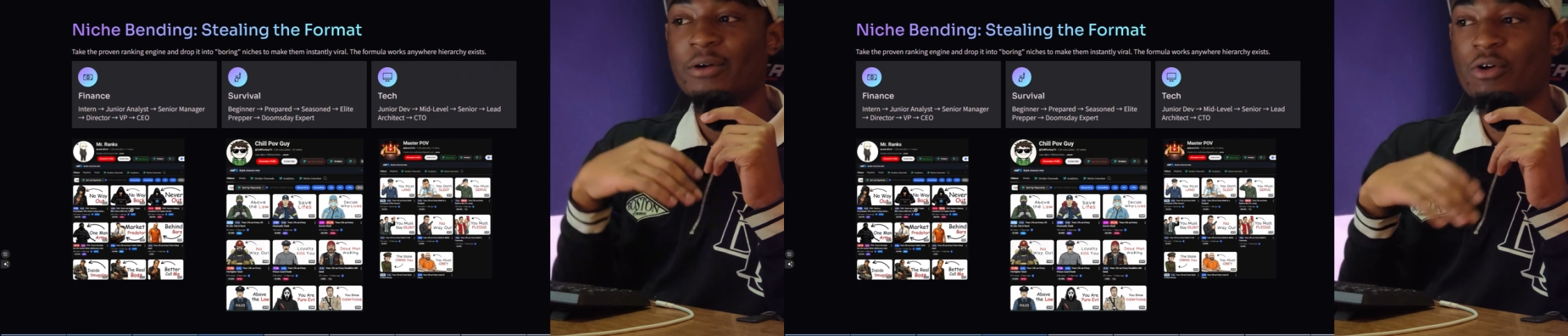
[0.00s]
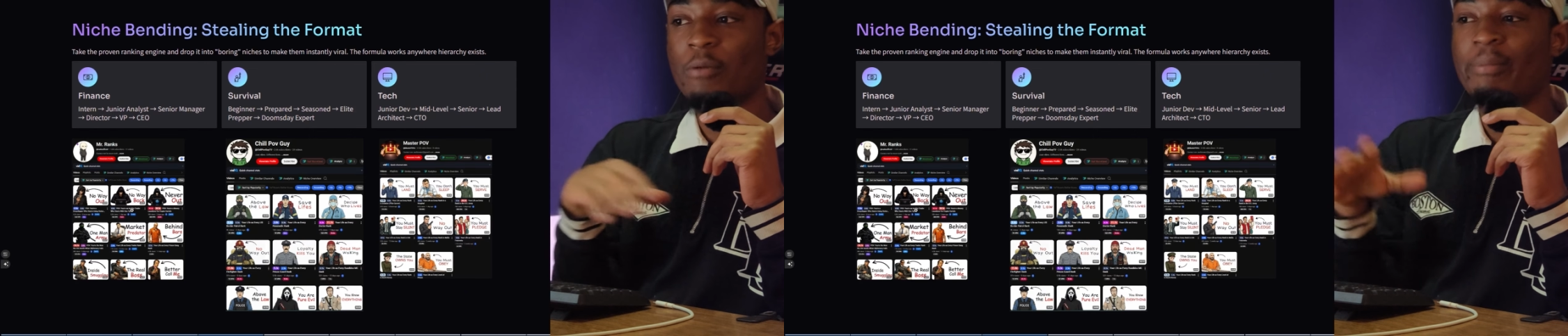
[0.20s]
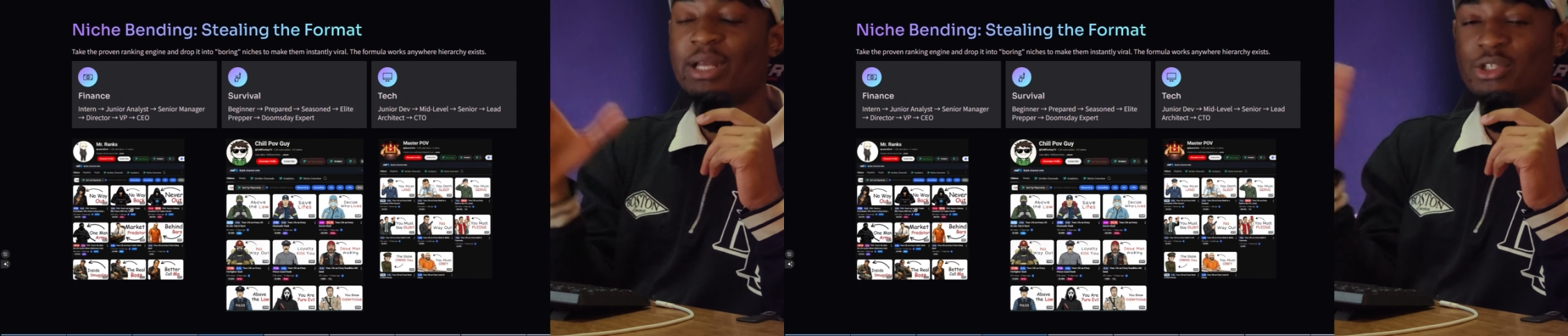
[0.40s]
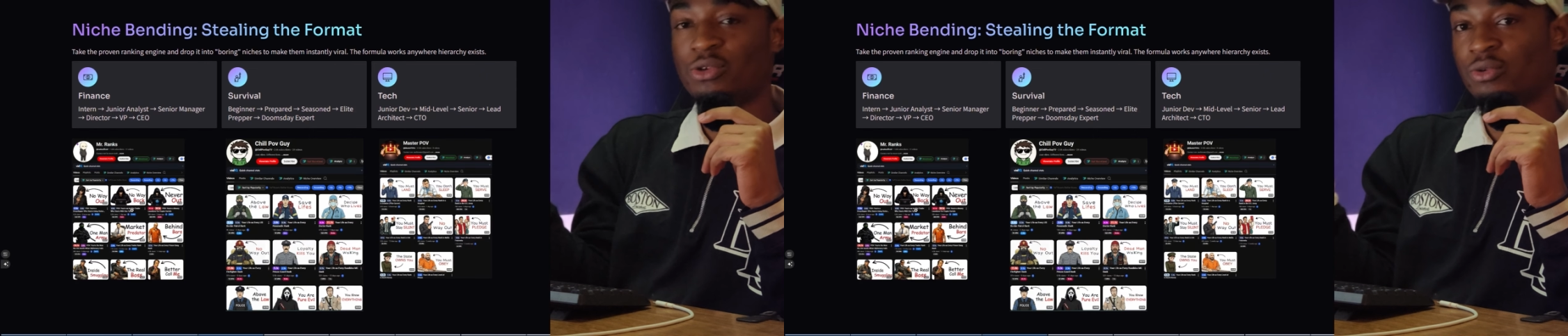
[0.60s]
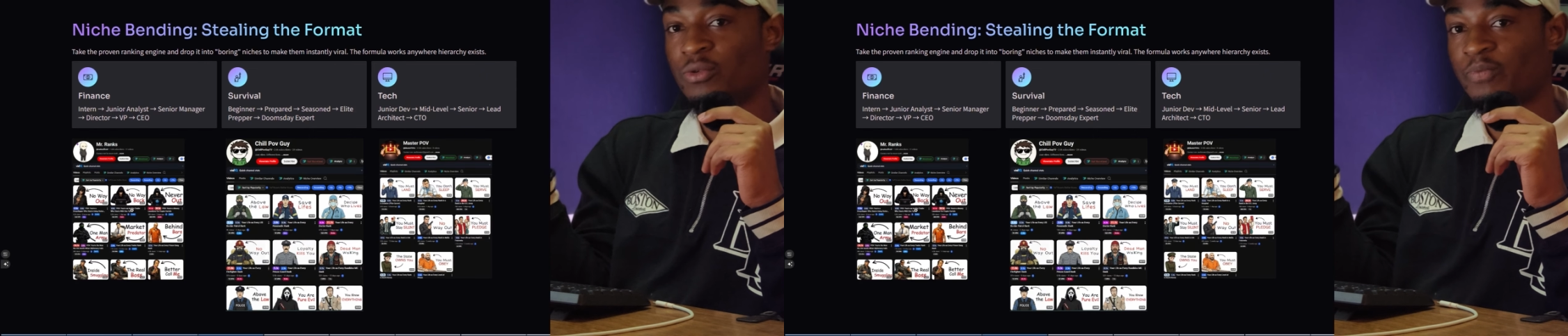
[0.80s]
compared
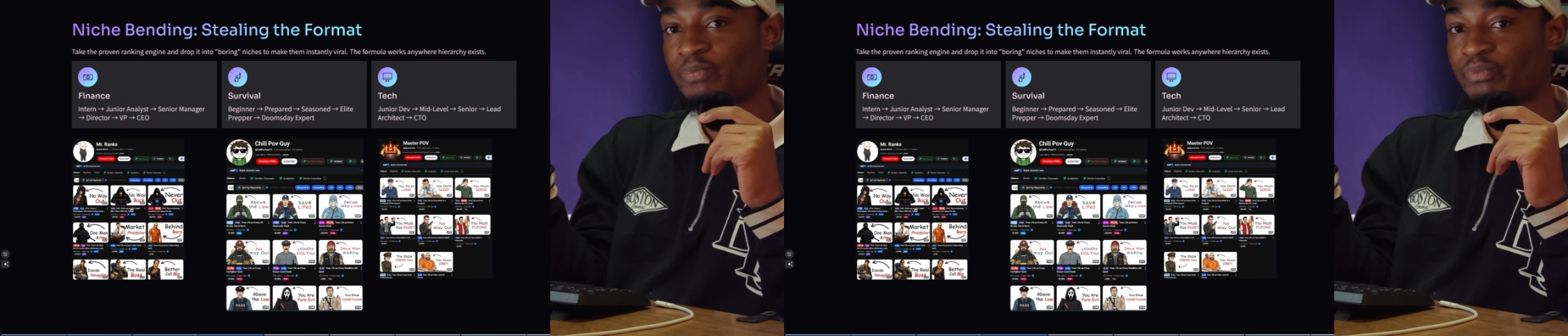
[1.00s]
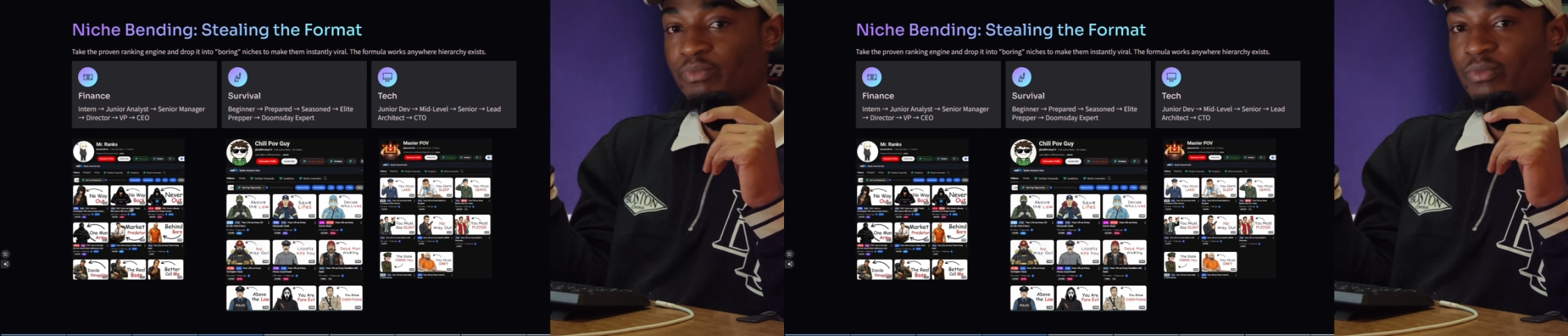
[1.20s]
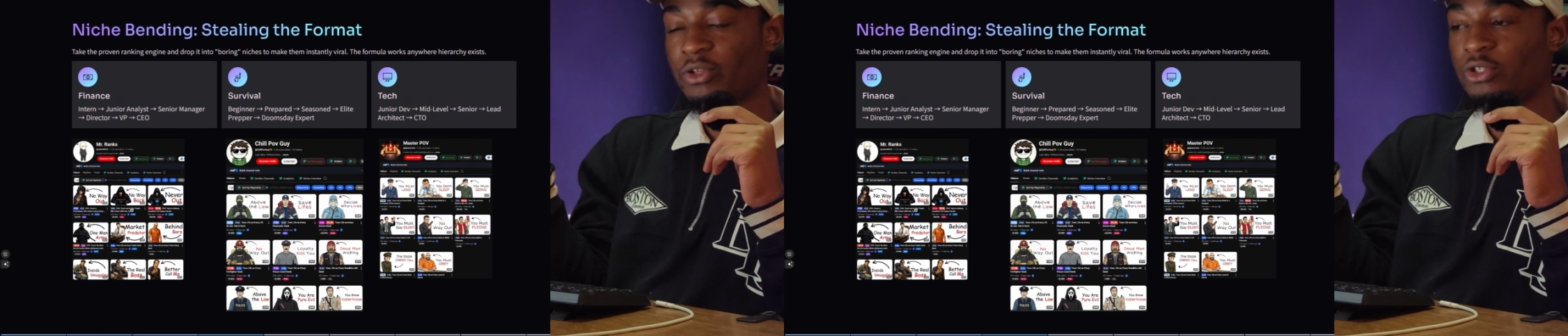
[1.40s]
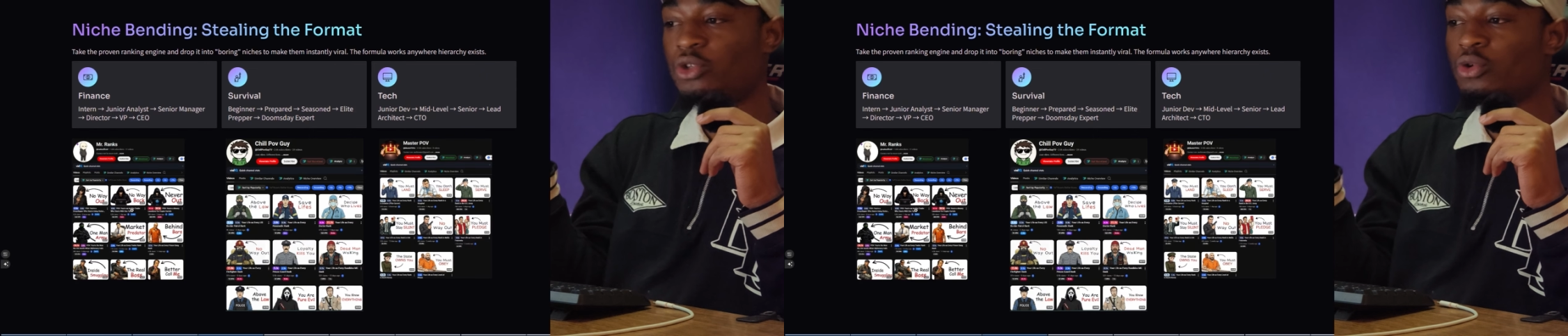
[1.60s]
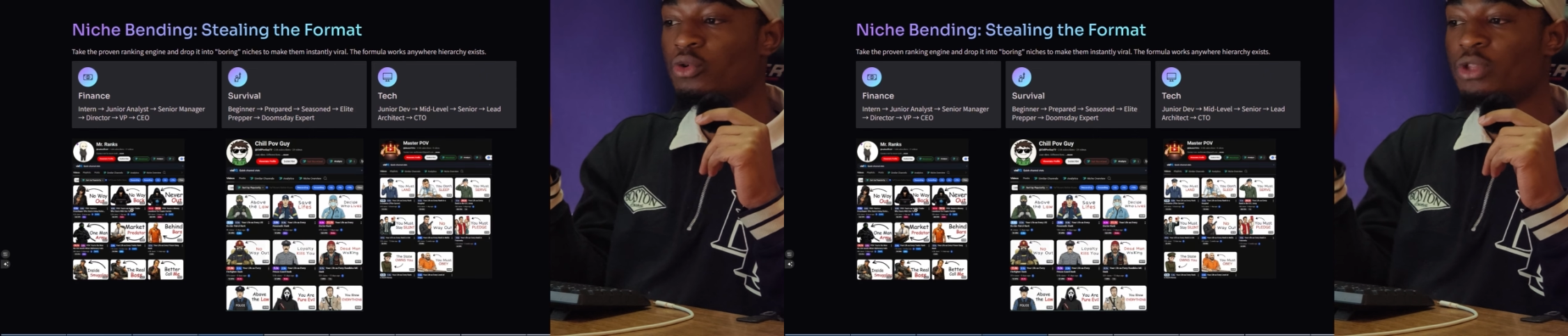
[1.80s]
to the